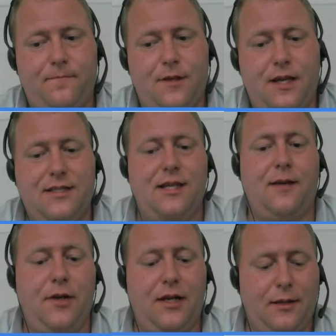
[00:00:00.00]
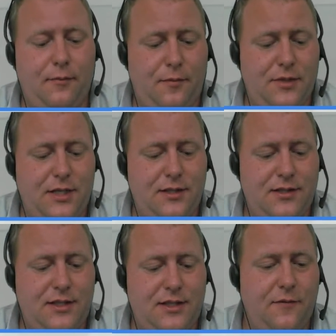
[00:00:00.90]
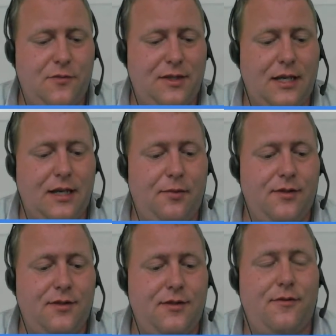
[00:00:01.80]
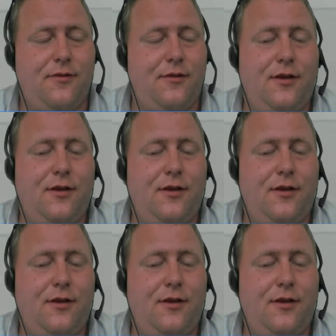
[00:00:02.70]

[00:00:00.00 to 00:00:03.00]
as they're building the implementations? Can you give some examples? Or